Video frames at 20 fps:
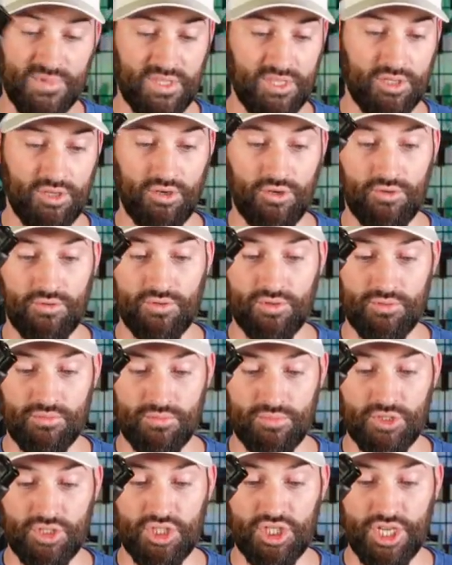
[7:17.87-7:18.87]
so
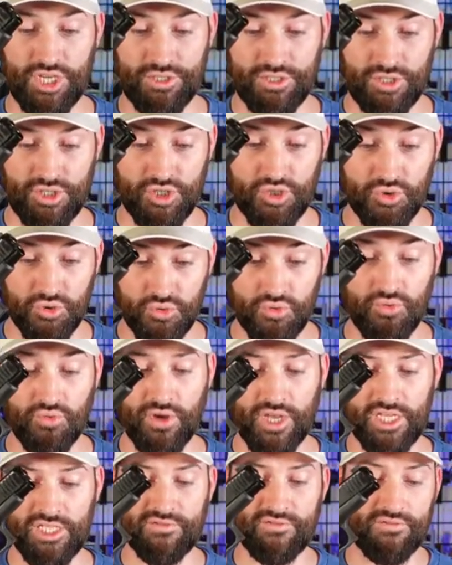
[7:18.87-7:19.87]
Gen 2
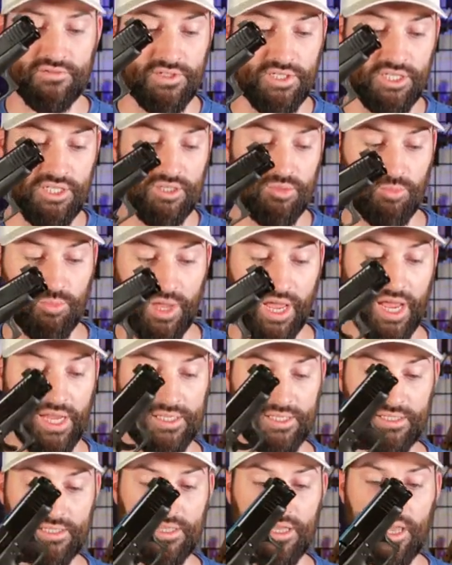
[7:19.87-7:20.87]
S15
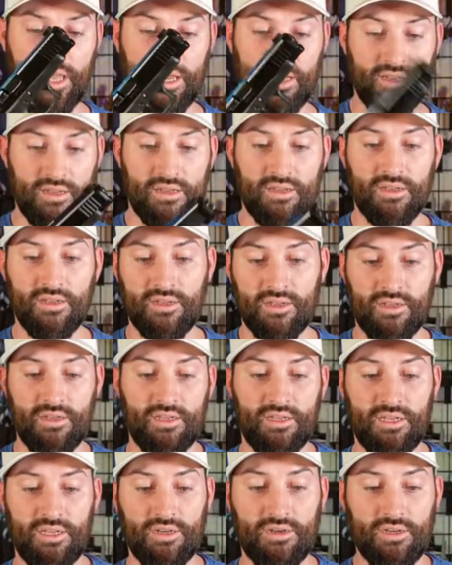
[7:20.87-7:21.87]
passes that.
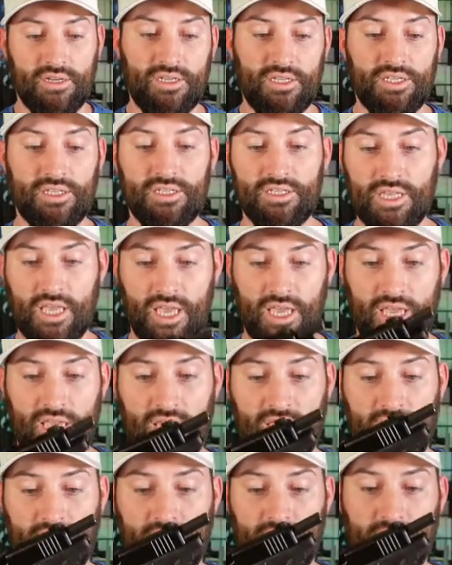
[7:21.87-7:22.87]
Here is
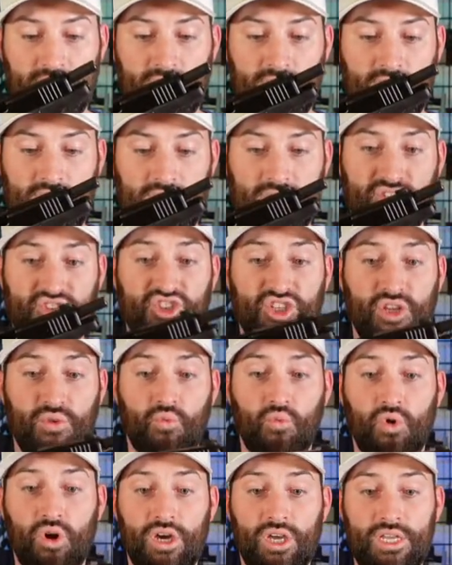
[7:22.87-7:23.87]
a
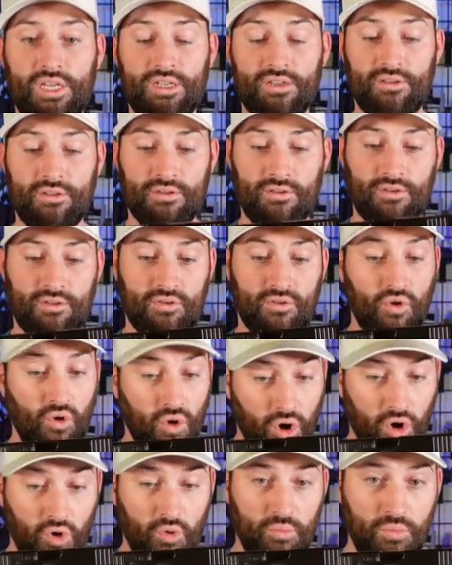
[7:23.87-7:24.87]
Gen 1
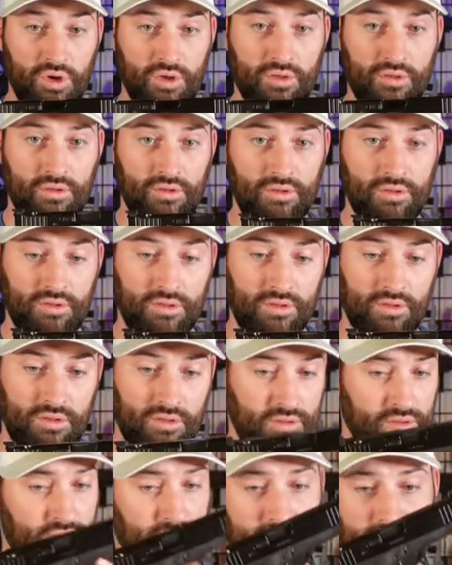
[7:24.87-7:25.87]
Chrome.
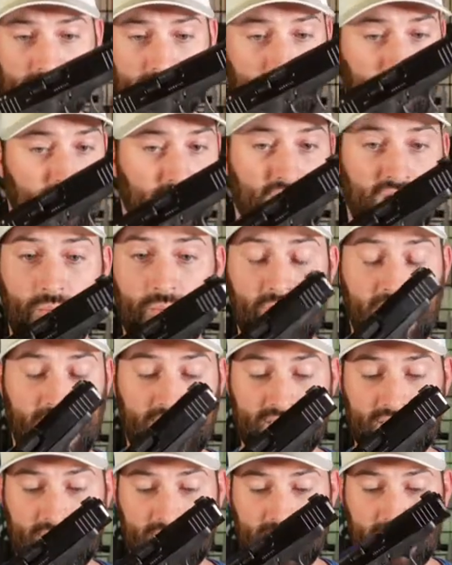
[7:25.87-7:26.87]
He
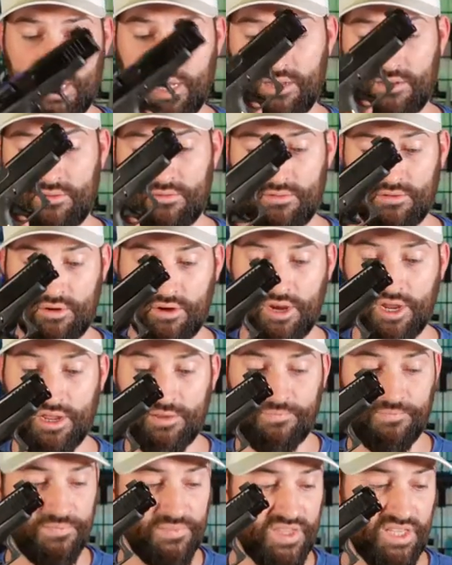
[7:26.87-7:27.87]
passes that, all
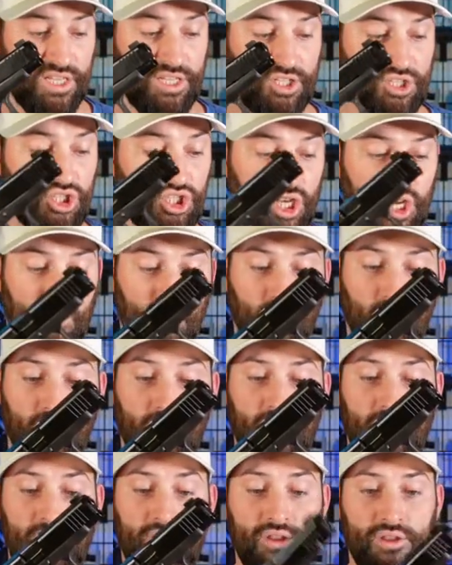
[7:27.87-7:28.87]
right. A Gen
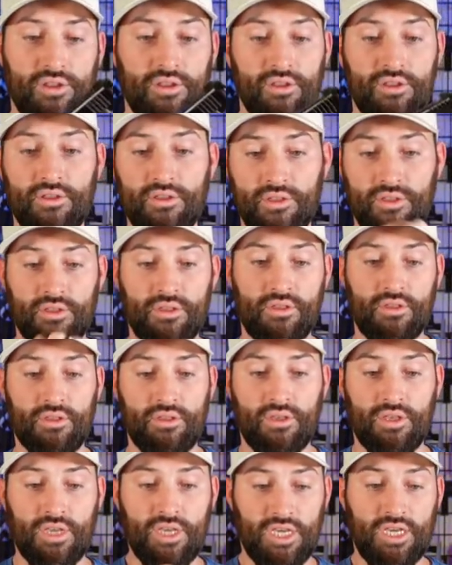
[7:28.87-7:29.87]
1,
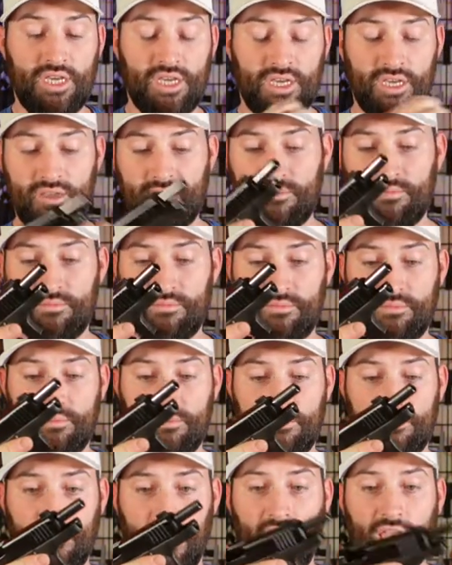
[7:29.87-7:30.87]
actually,
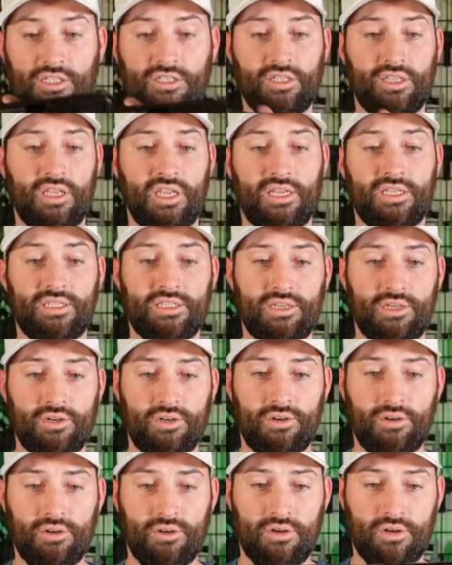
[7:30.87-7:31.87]
I think it has
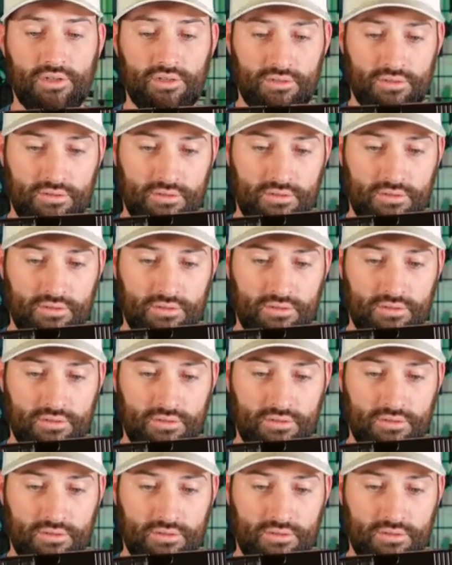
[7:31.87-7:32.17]
Cerakote on it.